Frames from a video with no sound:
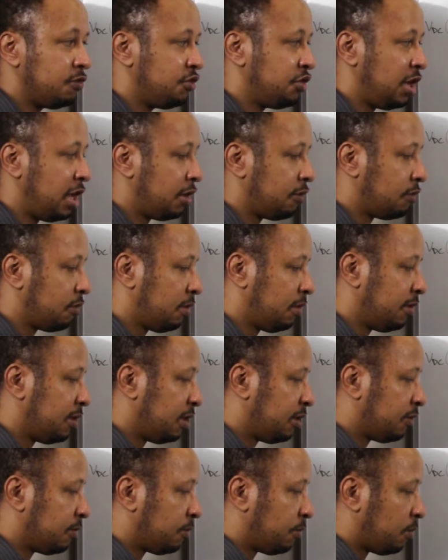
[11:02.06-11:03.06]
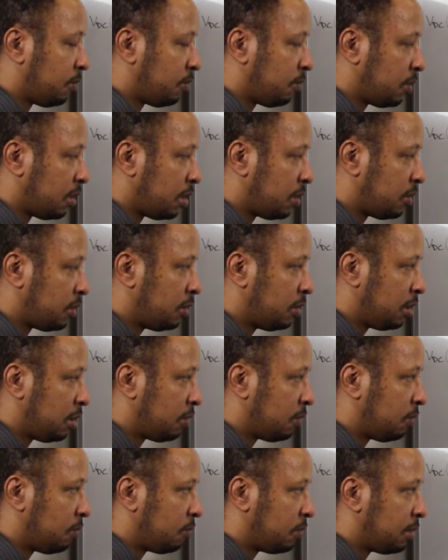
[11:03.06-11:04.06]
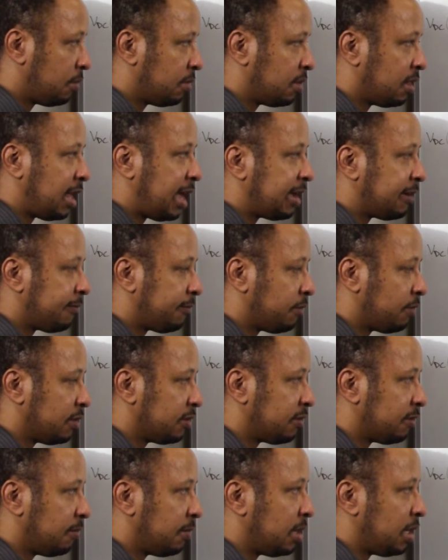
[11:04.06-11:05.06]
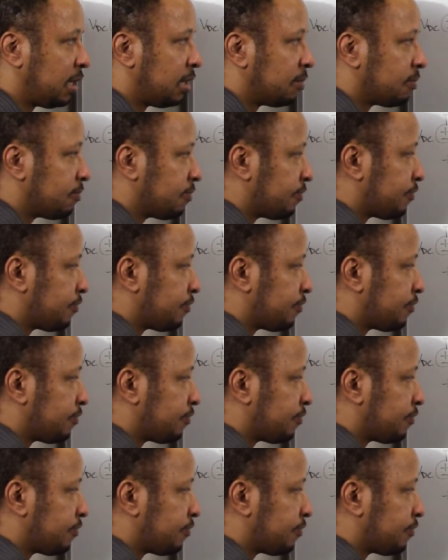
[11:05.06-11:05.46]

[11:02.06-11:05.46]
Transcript: general as we would like for it to be.